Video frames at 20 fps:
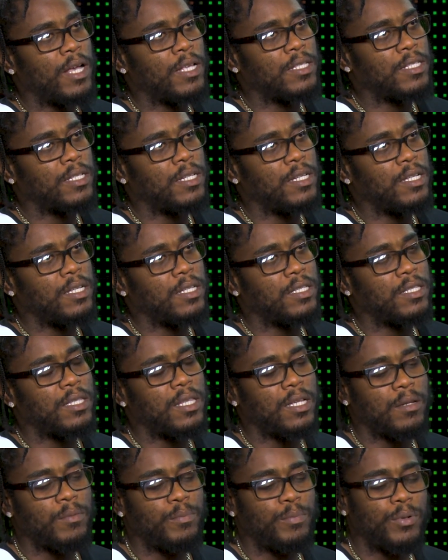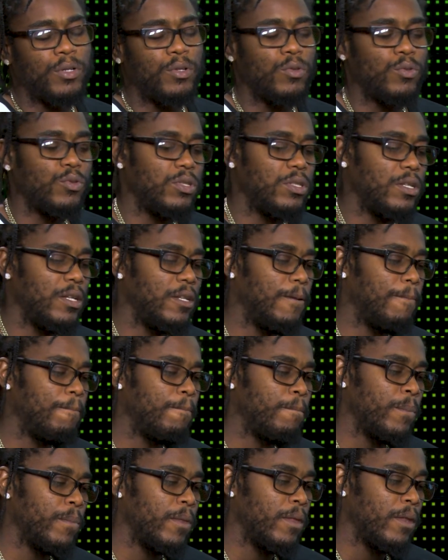Gaza, they're still producing
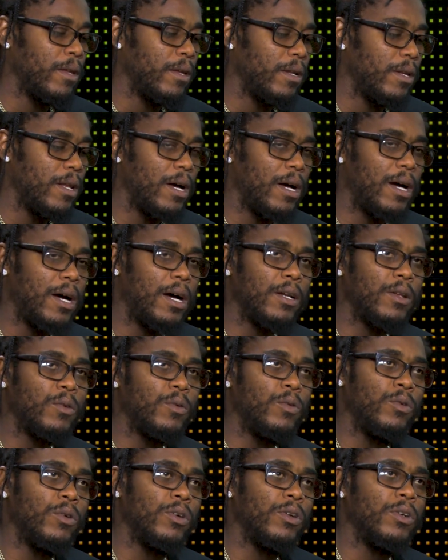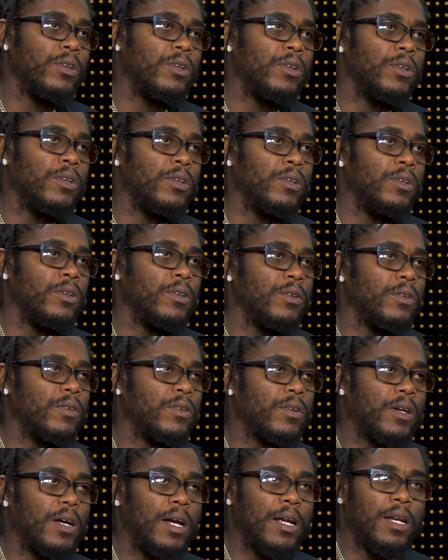the hardcore
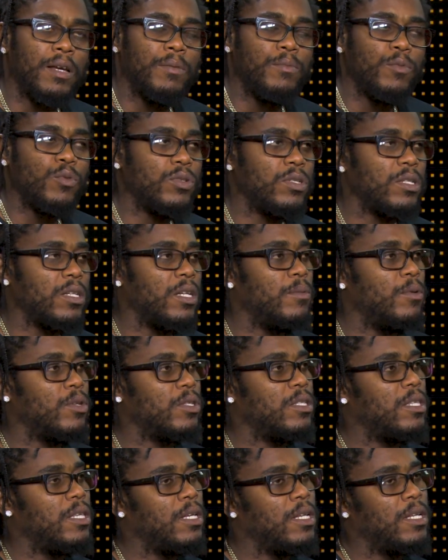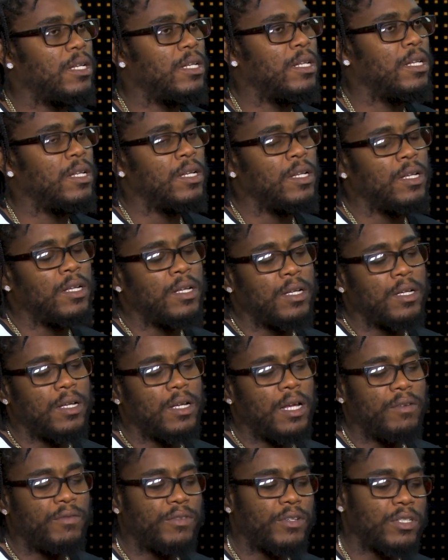kind of music. They were still,
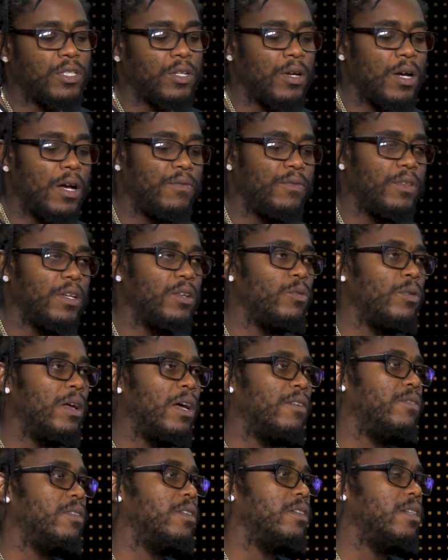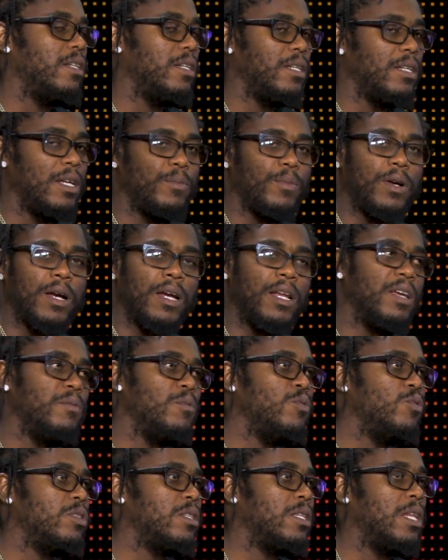ever so often, we have them kind
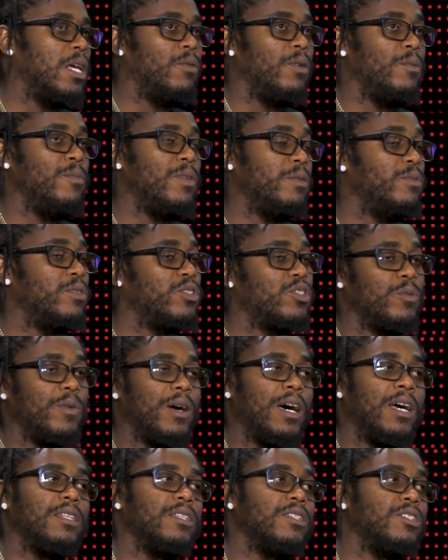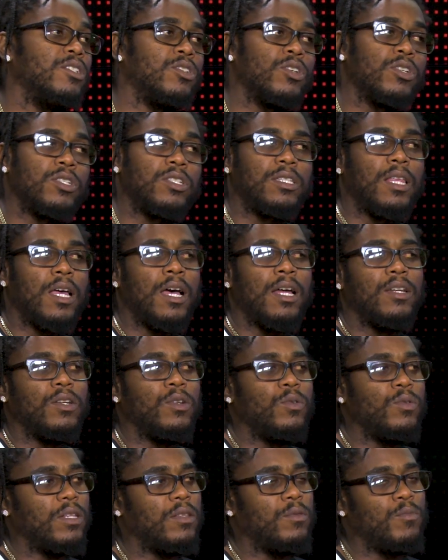of music. There were maybe some artists just start
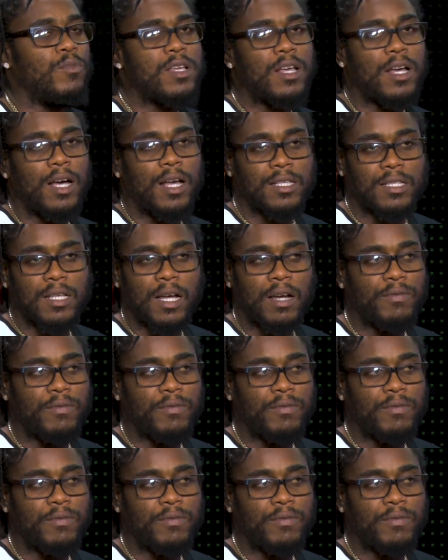do it because